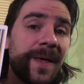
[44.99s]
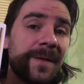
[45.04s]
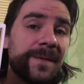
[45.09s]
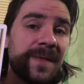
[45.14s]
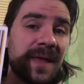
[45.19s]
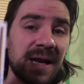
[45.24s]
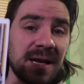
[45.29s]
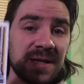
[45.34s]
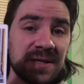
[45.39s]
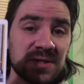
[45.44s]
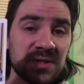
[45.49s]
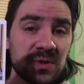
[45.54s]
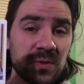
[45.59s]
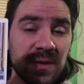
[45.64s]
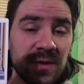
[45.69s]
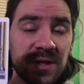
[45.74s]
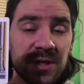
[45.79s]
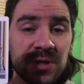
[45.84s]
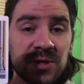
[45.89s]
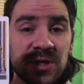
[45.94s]
that is to
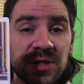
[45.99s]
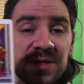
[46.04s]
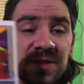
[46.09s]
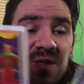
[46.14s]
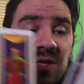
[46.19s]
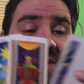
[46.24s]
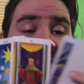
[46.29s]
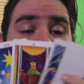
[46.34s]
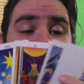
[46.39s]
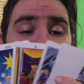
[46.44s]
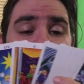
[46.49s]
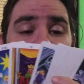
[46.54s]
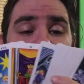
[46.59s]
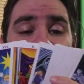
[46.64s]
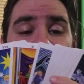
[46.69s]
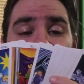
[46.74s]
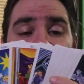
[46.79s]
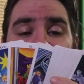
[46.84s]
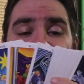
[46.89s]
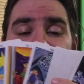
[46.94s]
be the Justice,
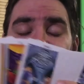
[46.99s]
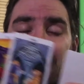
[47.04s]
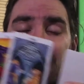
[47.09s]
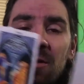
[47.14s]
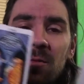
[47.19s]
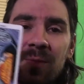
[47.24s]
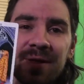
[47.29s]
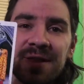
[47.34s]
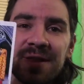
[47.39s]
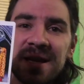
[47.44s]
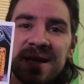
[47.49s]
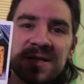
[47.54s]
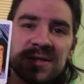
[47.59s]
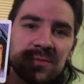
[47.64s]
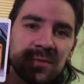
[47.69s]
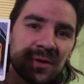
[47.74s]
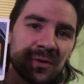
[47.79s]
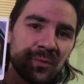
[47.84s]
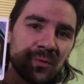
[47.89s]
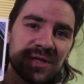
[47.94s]
followed by the next
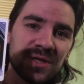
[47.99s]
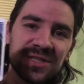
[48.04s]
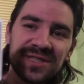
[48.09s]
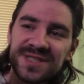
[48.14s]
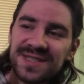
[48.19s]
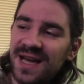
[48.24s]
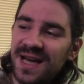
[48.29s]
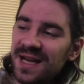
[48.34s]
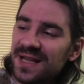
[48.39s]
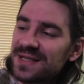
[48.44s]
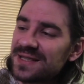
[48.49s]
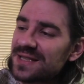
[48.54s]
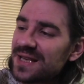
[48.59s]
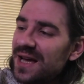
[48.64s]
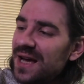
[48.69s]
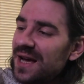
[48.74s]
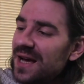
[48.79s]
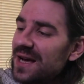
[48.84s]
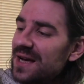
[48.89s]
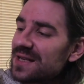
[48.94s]
one, which stands
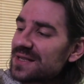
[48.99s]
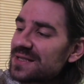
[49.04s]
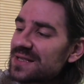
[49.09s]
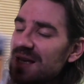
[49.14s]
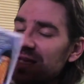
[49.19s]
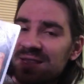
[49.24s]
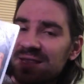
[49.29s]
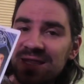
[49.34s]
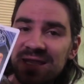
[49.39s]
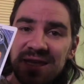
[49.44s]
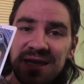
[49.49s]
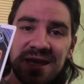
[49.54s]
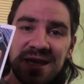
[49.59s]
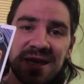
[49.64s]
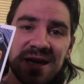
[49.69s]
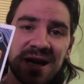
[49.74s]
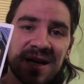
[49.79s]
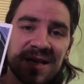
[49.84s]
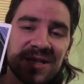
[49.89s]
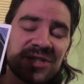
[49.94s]
as
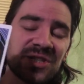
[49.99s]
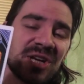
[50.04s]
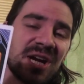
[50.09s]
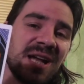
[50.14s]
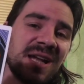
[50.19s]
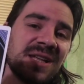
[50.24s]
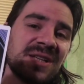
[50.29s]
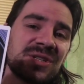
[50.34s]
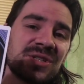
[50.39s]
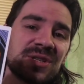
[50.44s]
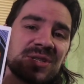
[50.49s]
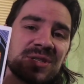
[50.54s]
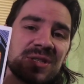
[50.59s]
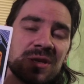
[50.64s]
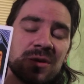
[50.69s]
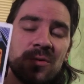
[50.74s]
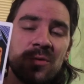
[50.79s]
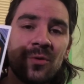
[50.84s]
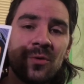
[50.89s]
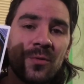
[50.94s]
the challenges
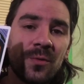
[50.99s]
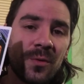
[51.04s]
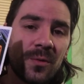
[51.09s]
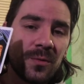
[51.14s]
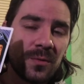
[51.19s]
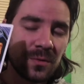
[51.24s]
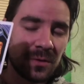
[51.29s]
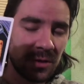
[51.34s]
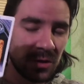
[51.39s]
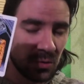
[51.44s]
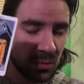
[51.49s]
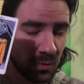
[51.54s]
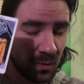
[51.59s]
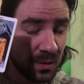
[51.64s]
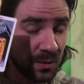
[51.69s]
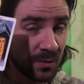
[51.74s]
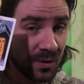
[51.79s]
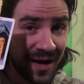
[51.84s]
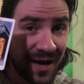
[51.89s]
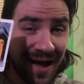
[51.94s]
that you
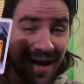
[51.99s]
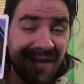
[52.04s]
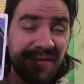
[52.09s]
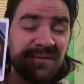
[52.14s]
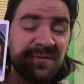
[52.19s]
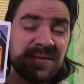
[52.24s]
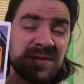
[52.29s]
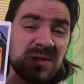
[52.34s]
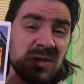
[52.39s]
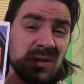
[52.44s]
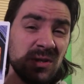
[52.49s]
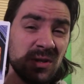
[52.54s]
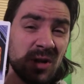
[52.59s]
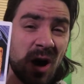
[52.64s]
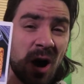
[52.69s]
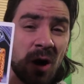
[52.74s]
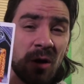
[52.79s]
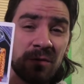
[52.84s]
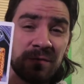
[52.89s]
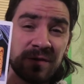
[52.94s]
will have to
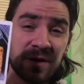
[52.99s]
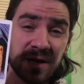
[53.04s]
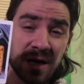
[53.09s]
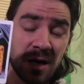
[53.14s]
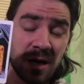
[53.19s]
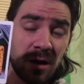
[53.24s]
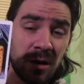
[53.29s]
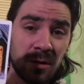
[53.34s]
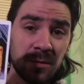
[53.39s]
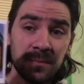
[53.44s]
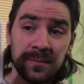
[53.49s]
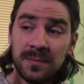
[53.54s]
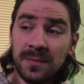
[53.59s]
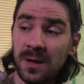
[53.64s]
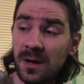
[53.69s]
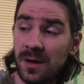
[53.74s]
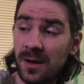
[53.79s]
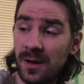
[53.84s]
overcome